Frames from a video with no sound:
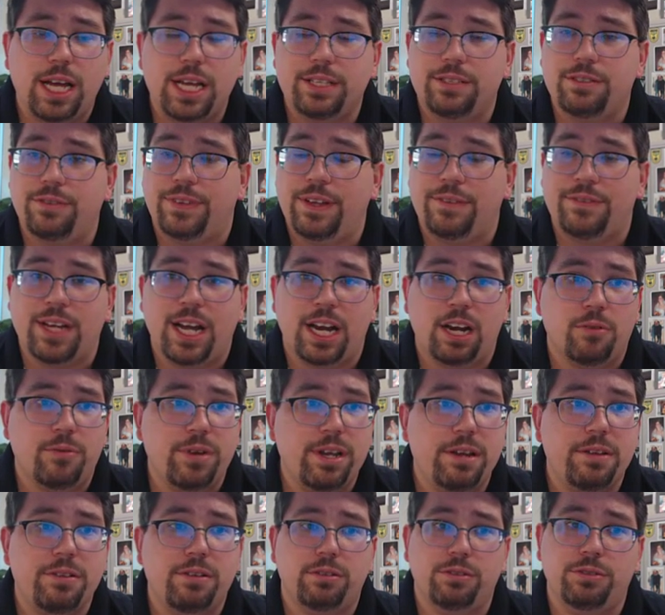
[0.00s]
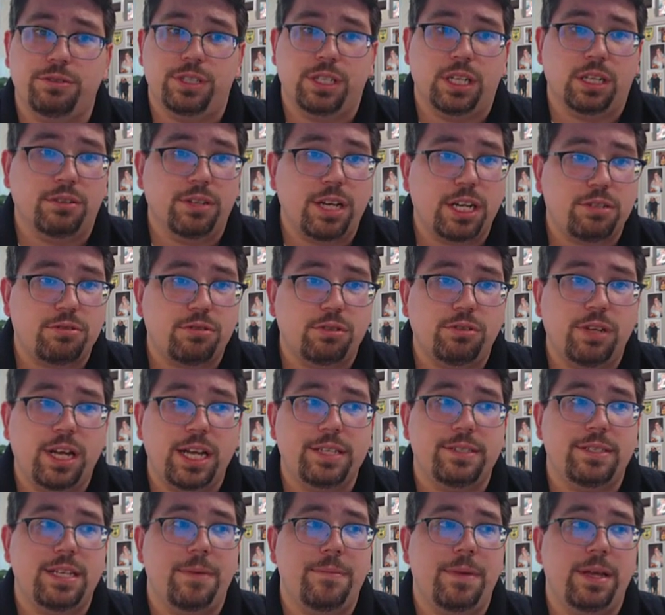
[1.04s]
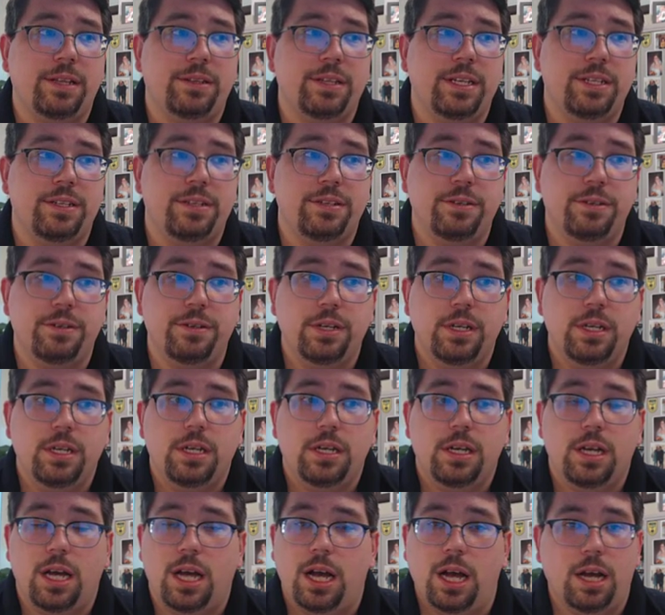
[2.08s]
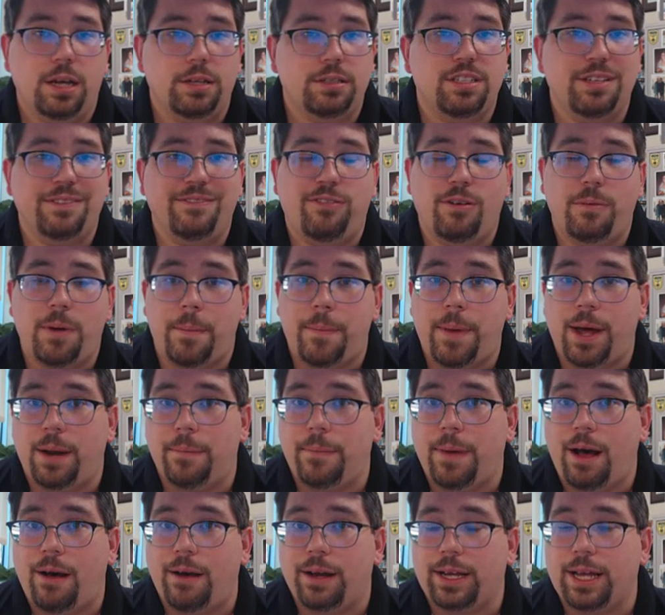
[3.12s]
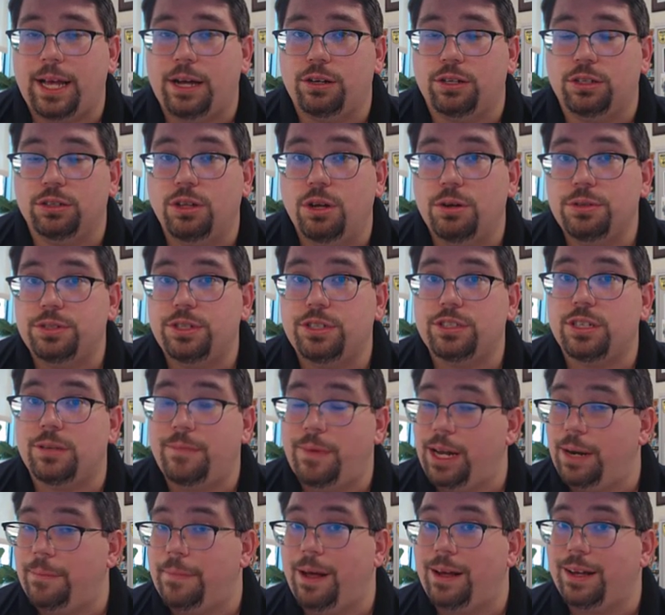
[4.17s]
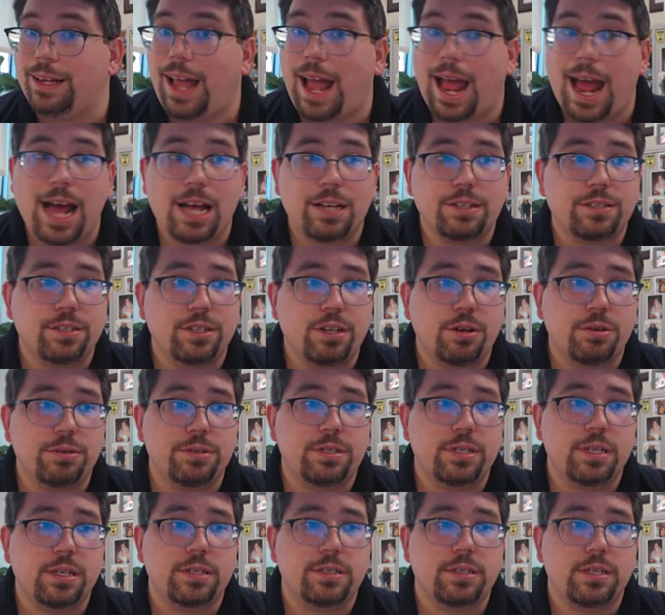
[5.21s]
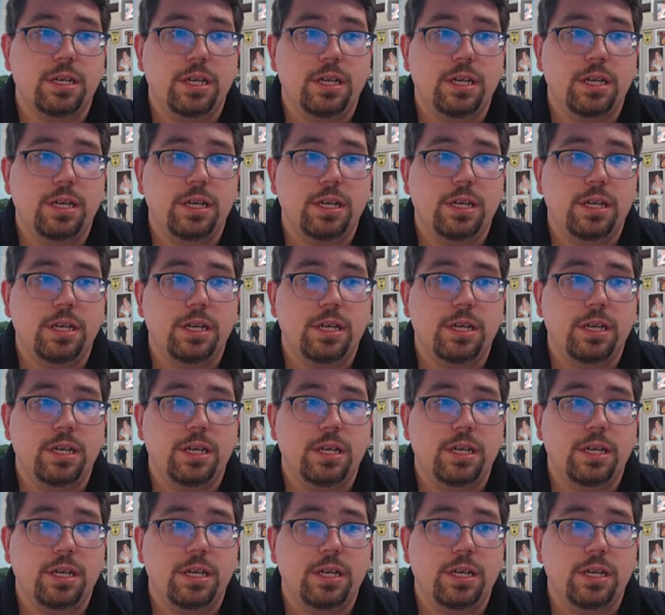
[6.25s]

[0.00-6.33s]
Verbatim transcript: If they have diarrhea, they're losing electrolytes. That may lead to uh, some form of metabolic alkalosis or metabolic acidosis.